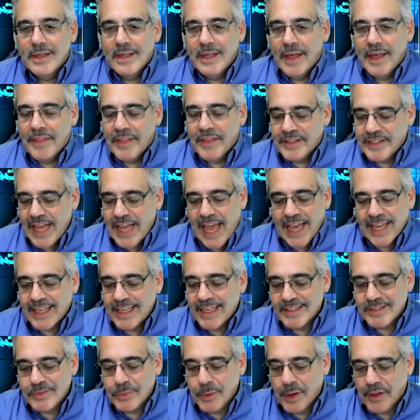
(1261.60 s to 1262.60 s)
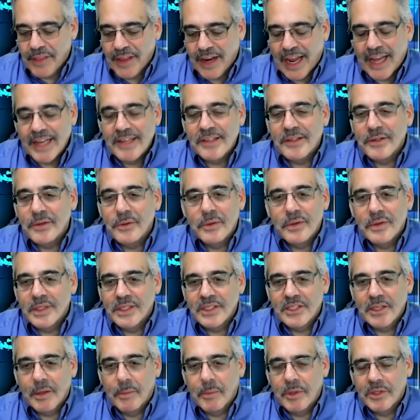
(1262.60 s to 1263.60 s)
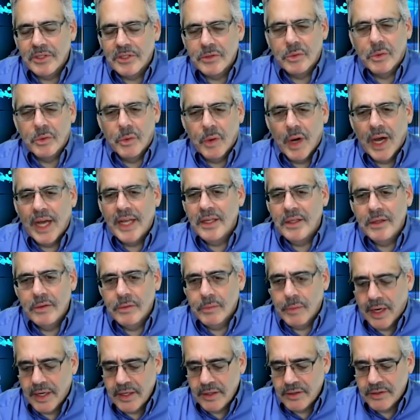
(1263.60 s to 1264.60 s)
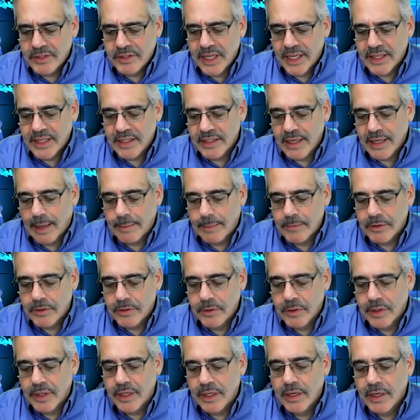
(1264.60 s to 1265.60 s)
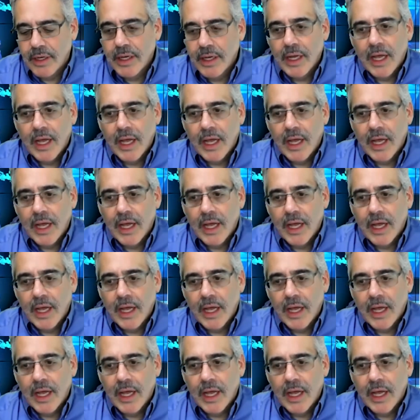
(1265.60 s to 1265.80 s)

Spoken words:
Yeah, the tackiest one that I do when someone says, "Well, why do you take the time to do it?"